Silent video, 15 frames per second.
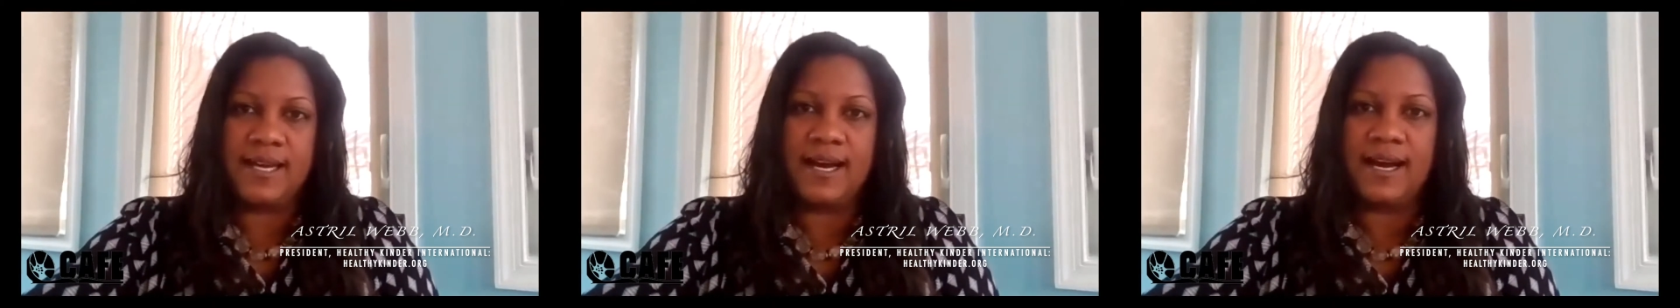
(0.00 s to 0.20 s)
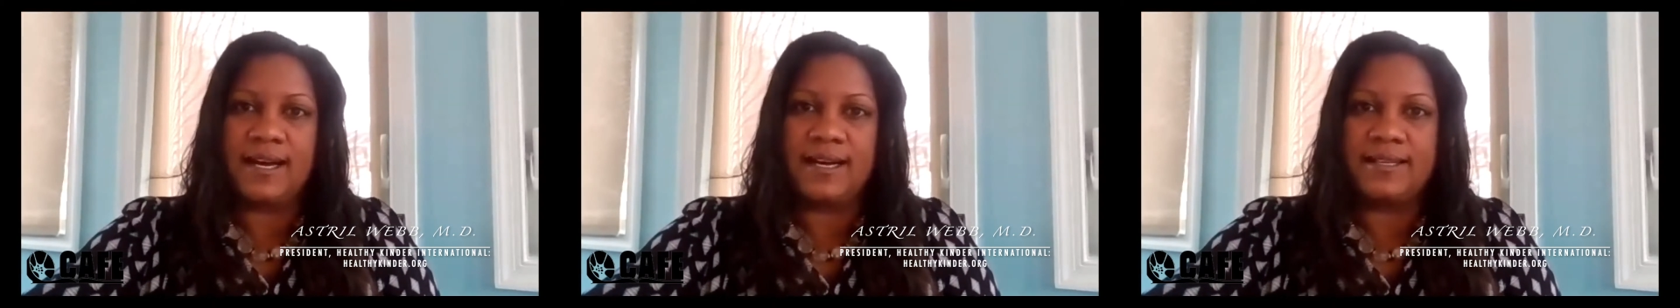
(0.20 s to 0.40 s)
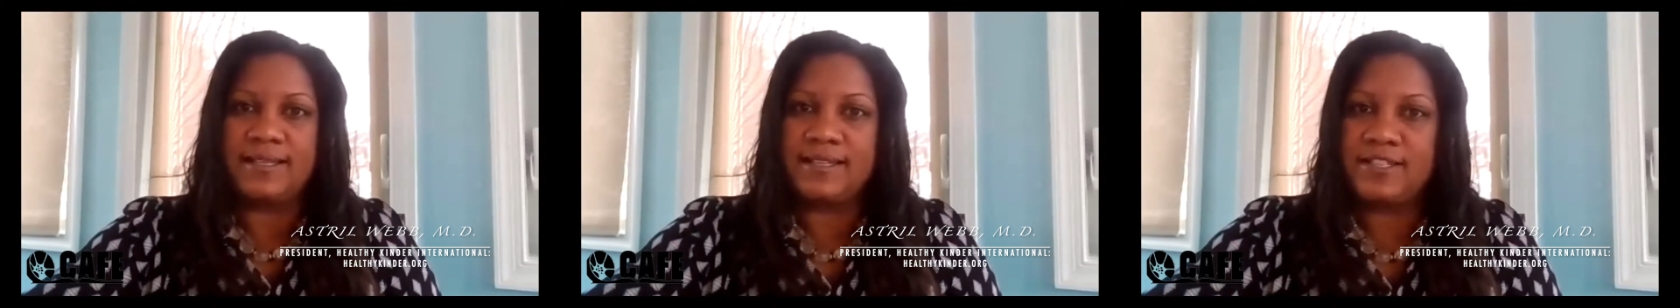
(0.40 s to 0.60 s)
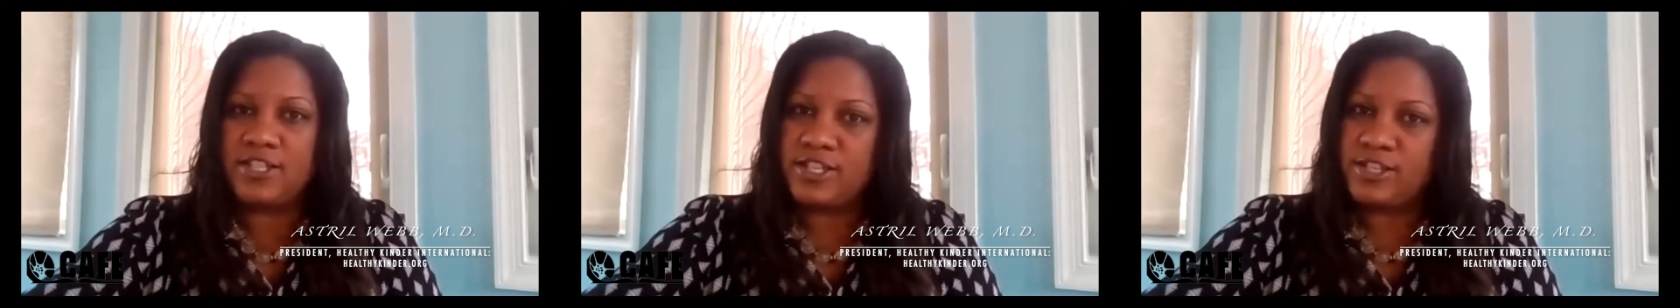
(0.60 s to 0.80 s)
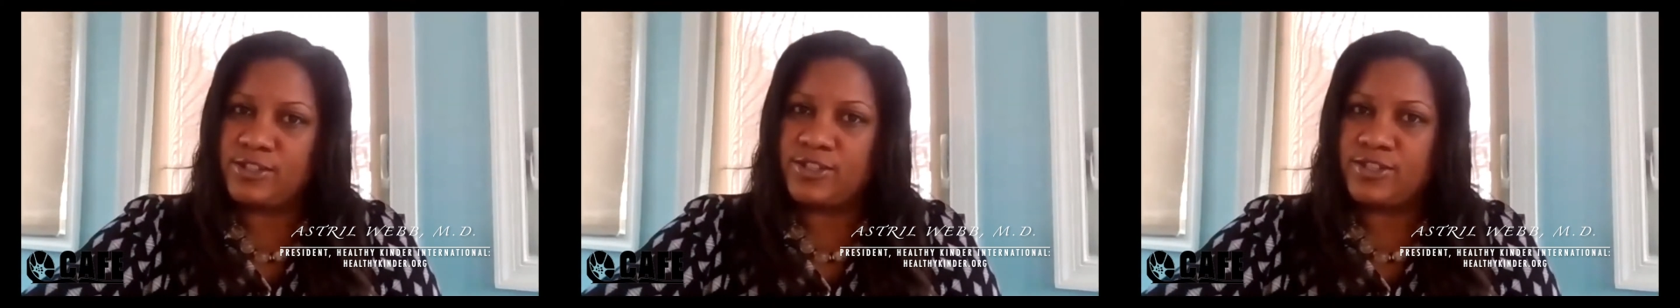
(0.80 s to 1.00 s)
the
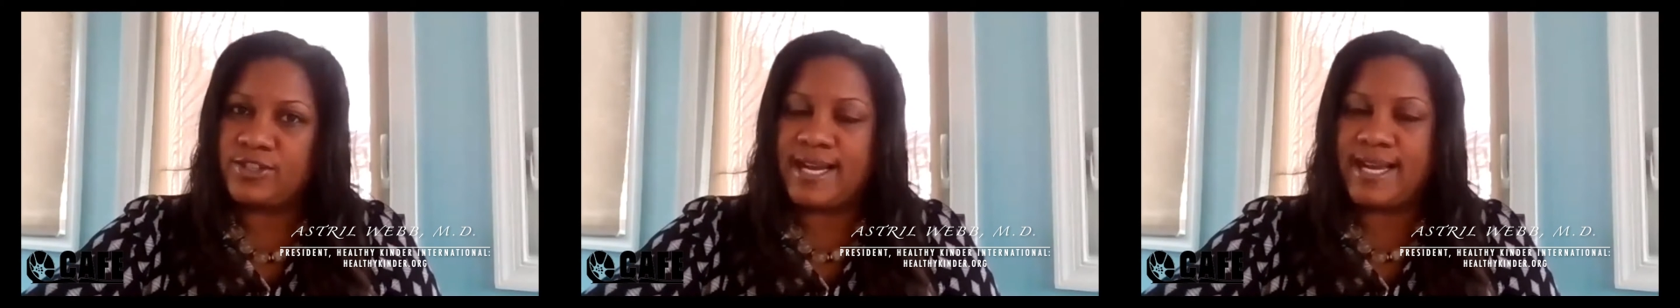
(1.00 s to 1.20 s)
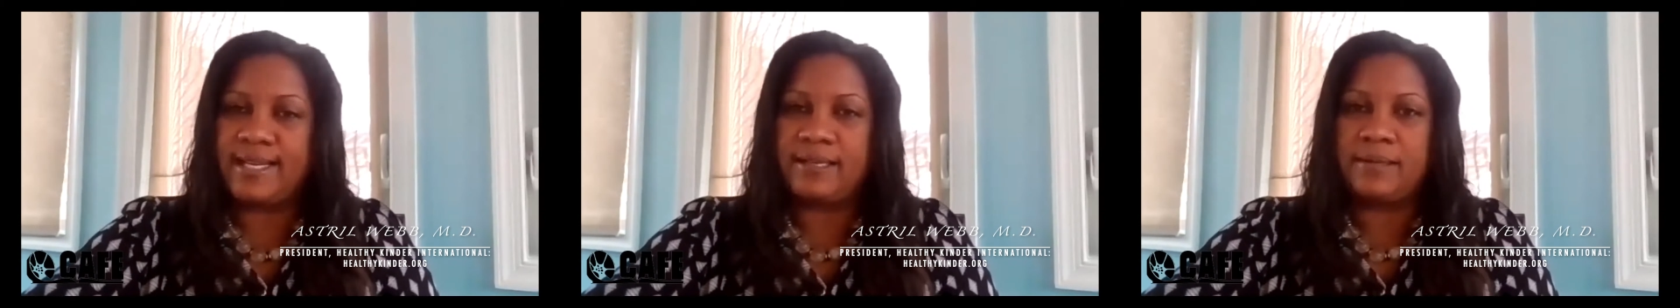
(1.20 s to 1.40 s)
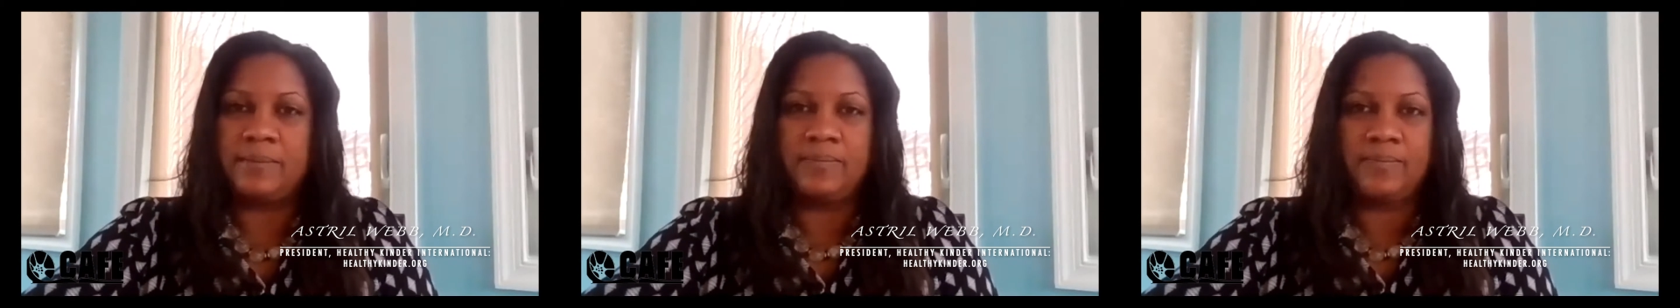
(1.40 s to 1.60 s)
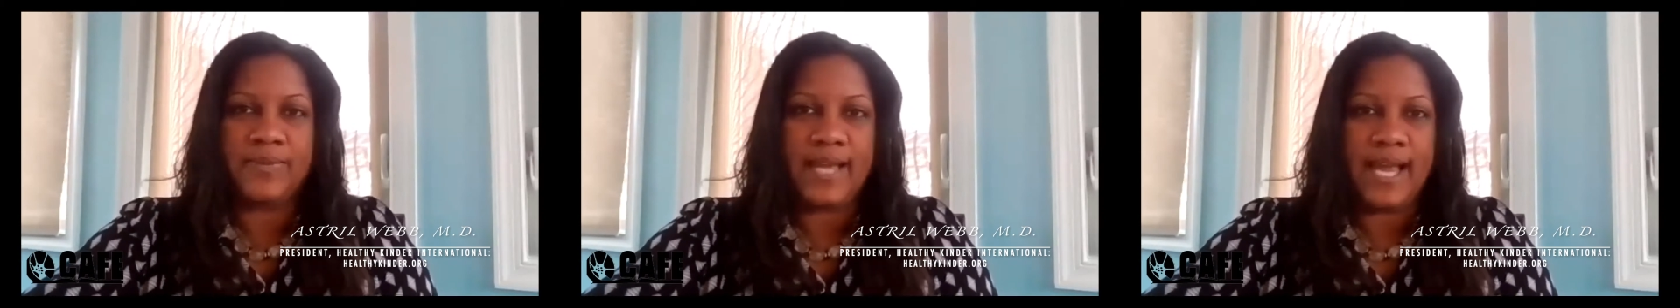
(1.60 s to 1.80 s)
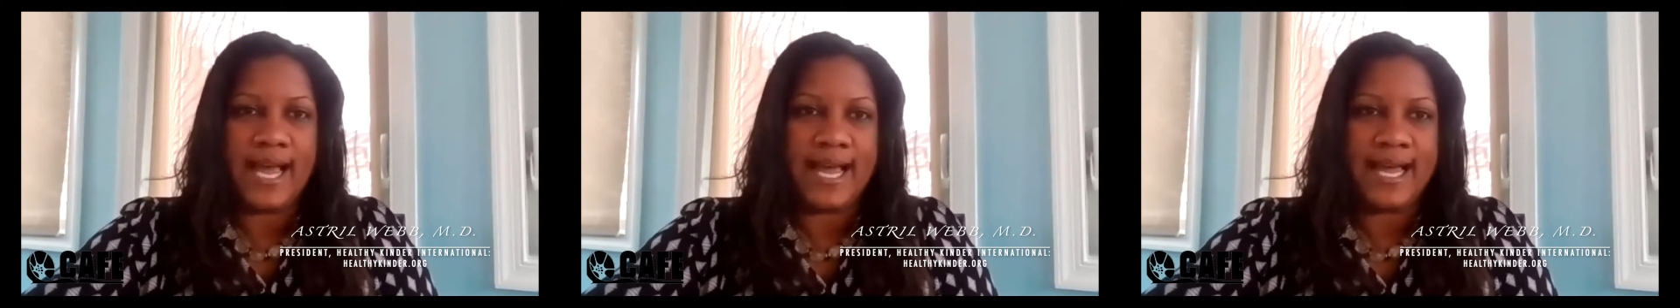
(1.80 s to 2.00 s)
children
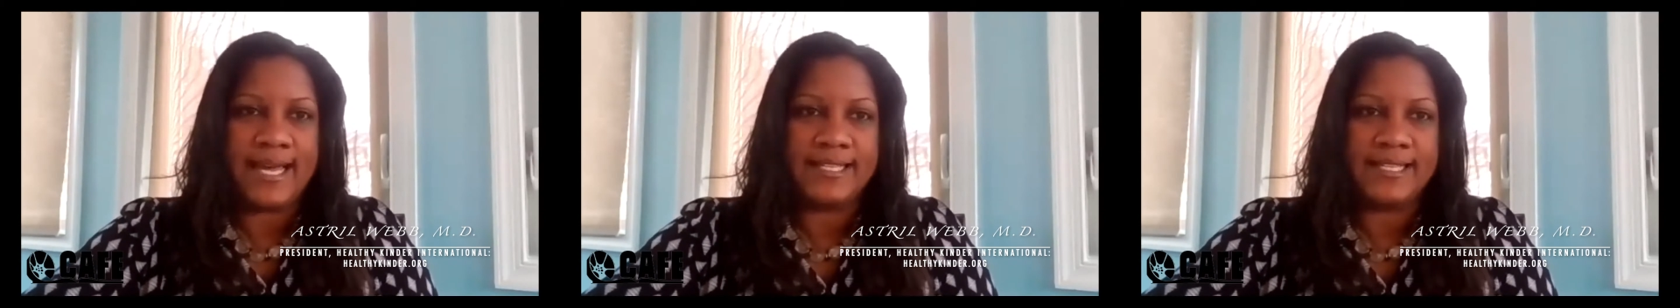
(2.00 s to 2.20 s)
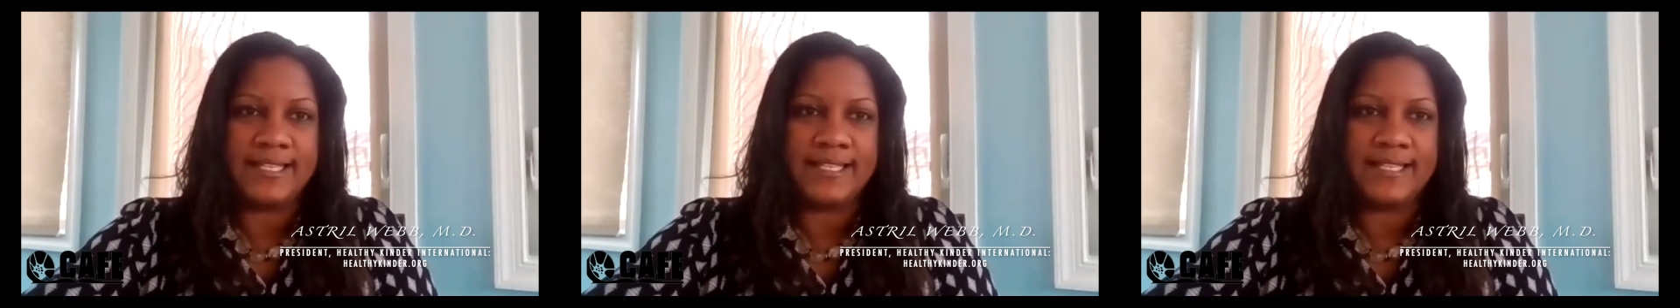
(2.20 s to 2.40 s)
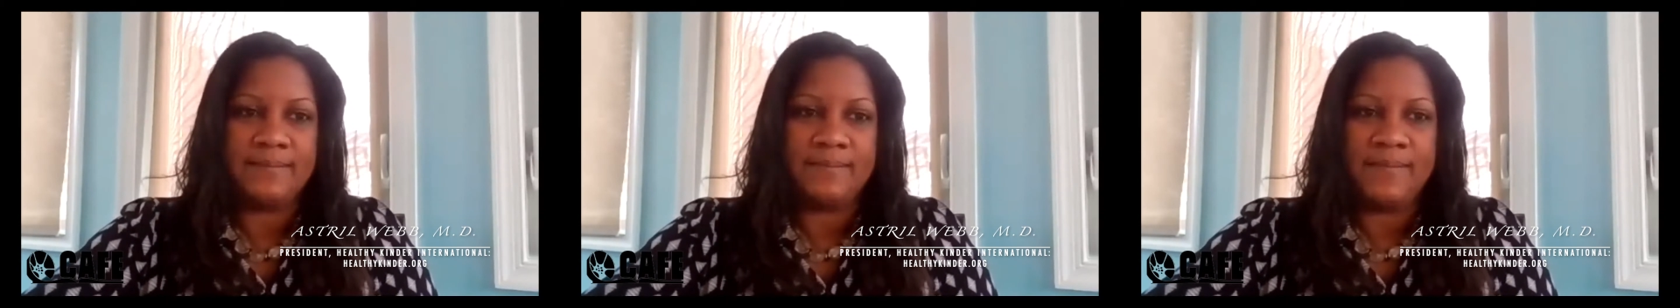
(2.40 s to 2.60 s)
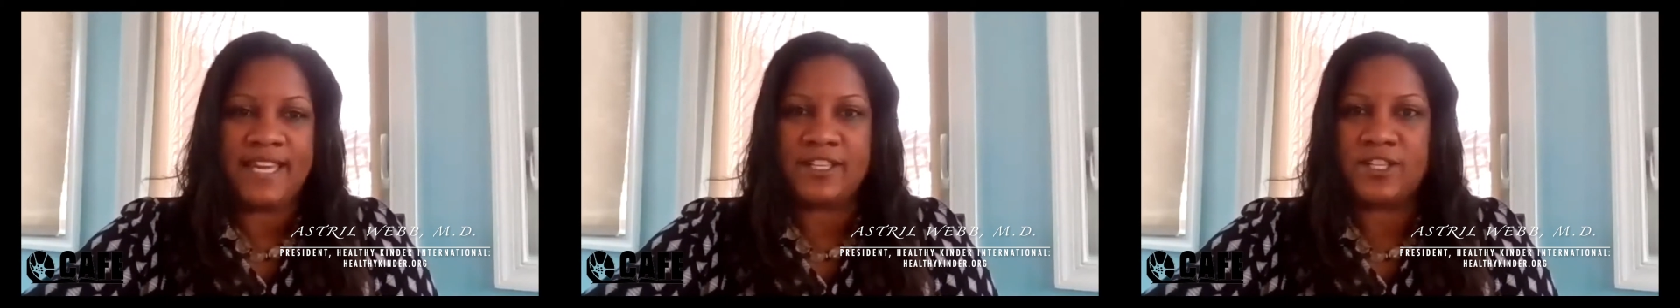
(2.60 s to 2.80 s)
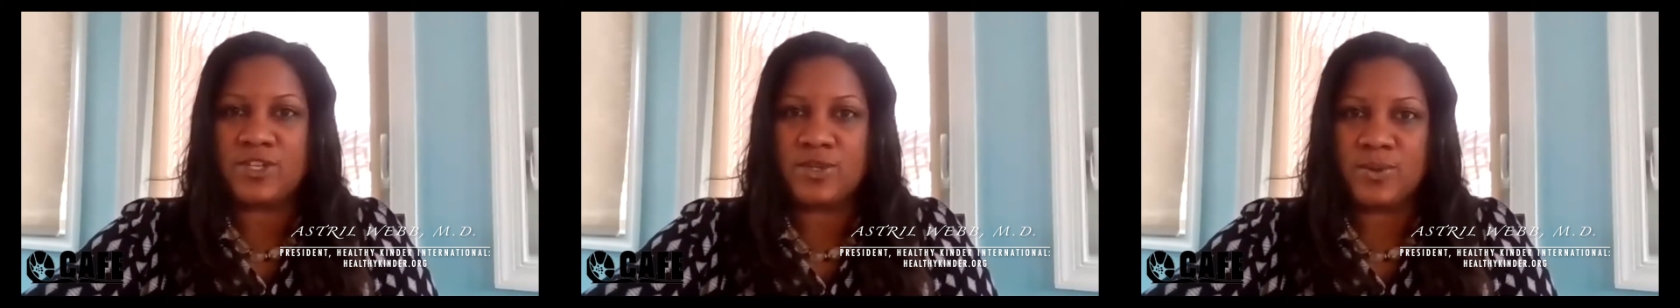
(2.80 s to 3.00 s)
and
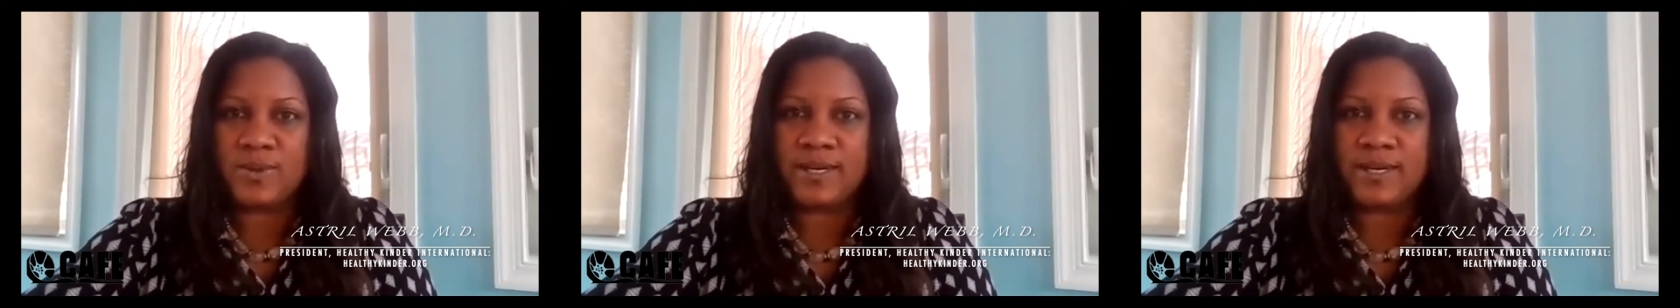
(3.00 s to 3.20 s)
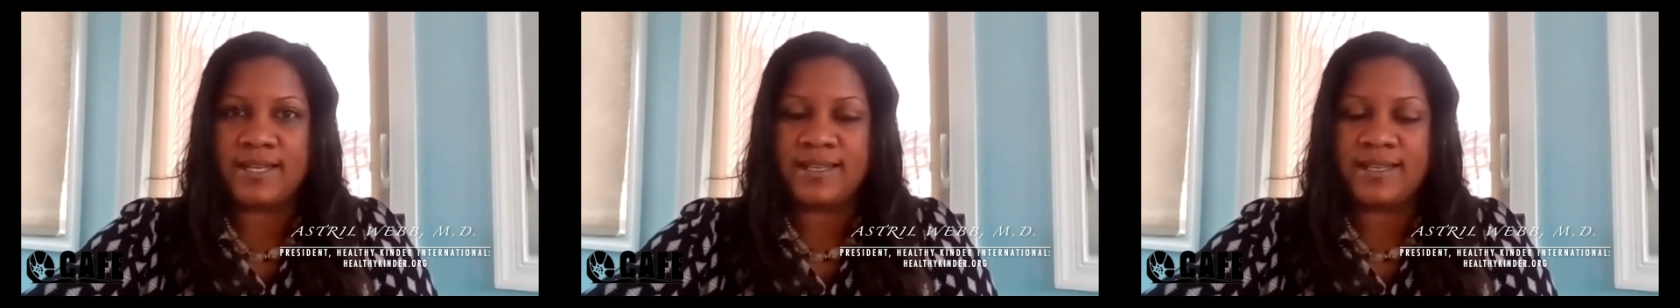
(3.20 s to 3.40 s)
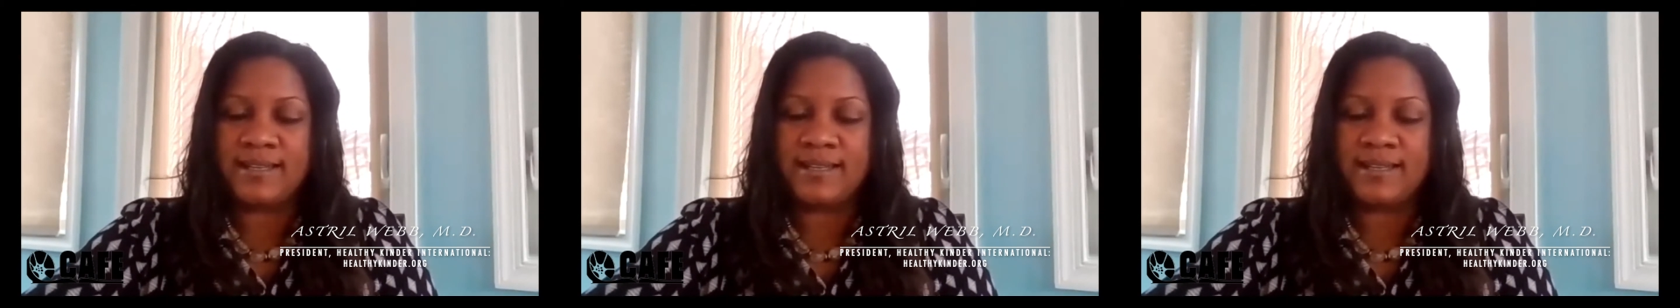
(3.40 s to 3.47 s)
make sure,